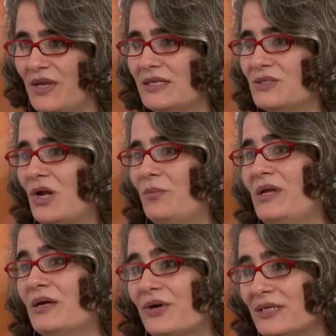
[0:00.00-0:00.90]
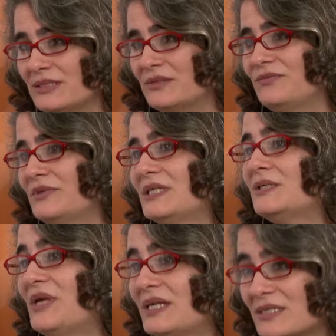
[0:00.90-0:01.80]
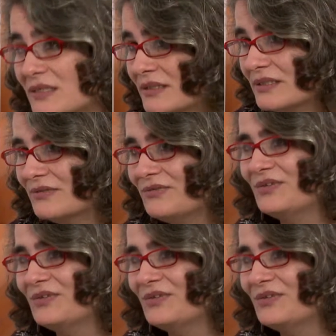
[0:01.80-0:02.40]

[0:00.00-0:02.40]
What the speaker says: it's not being aggressive, it's being assertive,